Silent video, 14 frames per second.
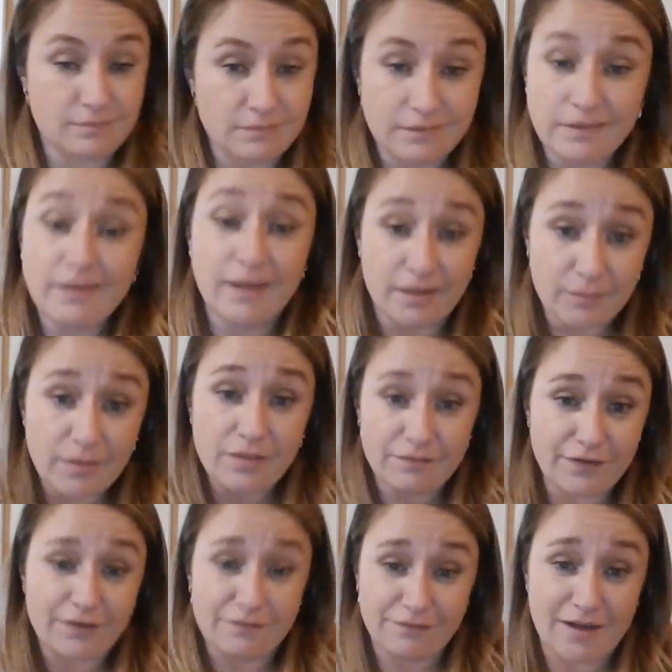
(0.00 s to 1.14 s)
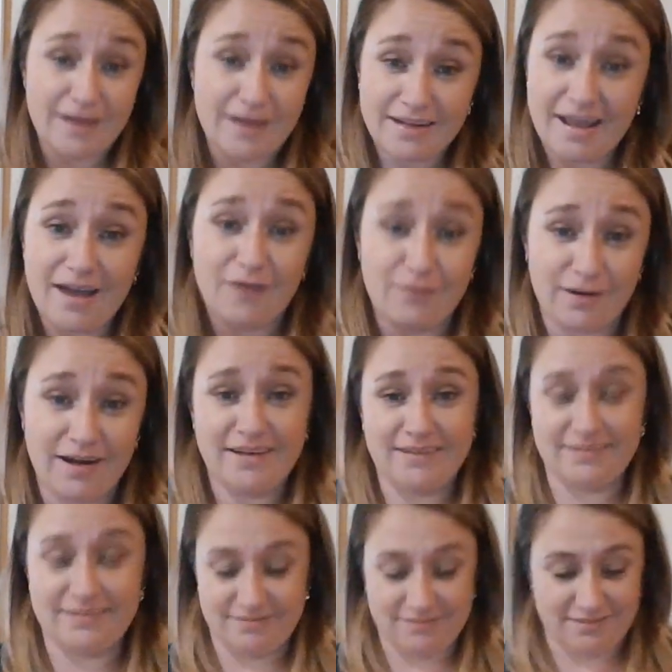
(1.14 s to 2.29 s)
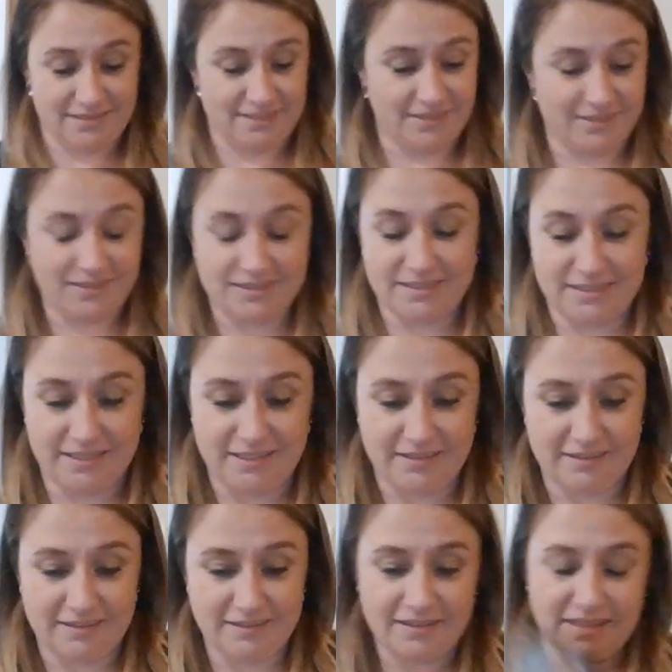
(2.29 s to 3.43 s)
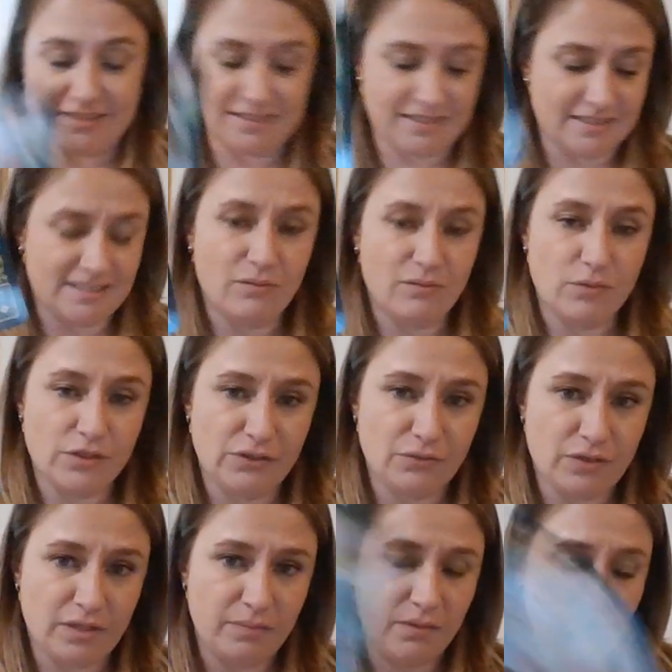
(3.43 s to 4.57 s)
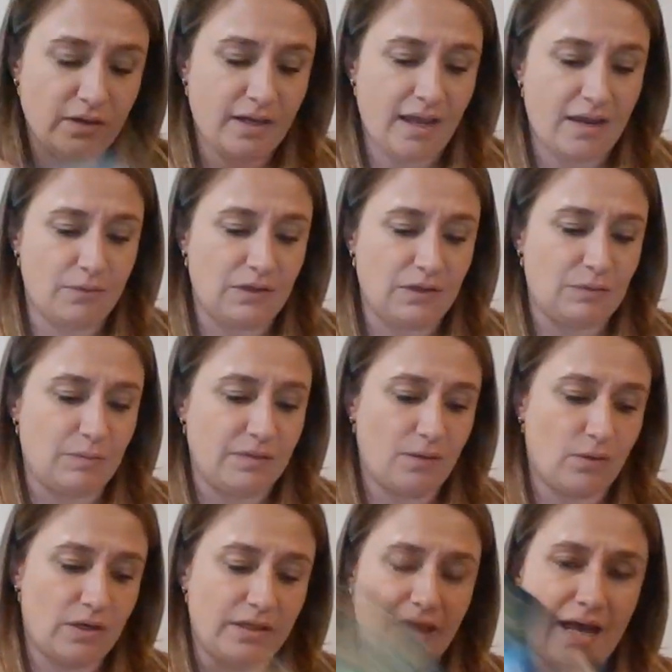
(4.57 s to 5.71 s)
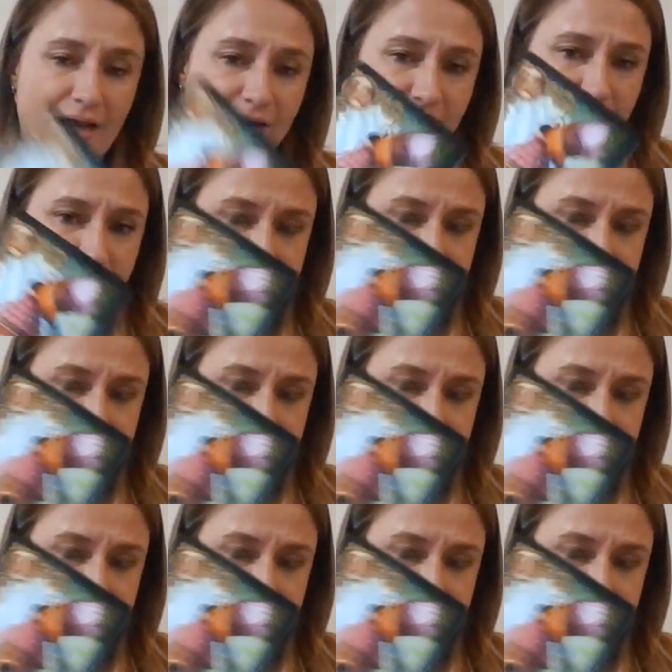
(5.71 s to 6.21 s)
Let a motherfucker find out, right? Seriously. This is someone you communicated with, but they were a liar.